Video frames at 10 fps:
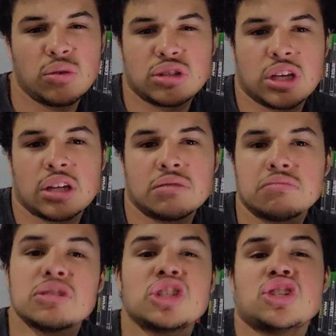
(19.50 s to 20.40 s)
like,
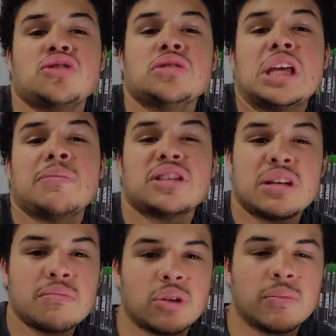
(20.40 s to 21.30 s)
let's just keep it
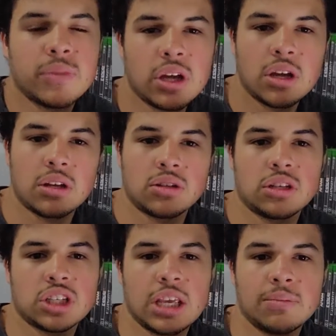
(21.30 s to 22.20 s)
simple.
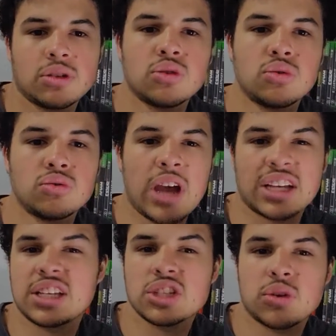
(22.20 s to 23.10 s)
Let's keep it to
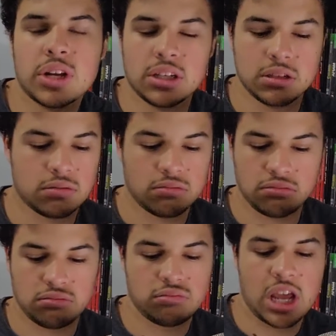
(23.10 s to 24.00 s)
accessories,
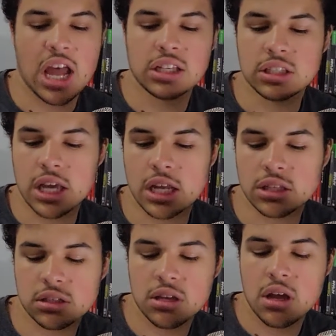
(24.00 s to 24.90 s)

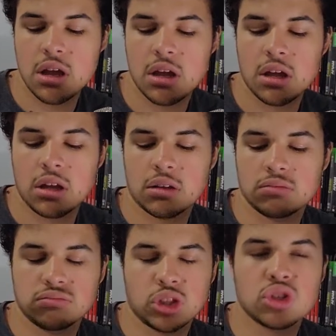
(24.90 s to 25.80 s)
headsets,
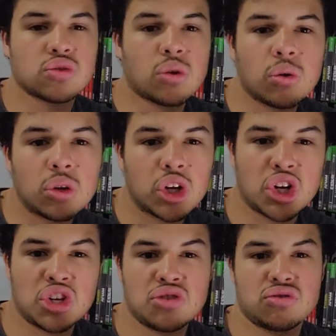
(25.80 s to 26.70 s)

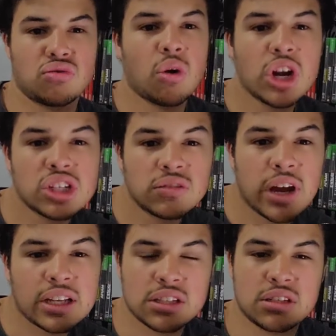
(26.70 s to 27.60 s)
controllers, storage
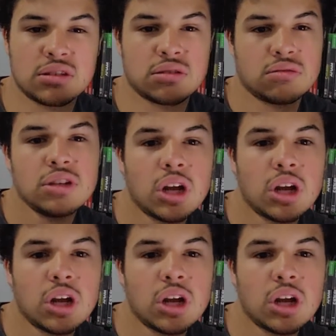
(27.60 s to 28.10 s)
devices, just,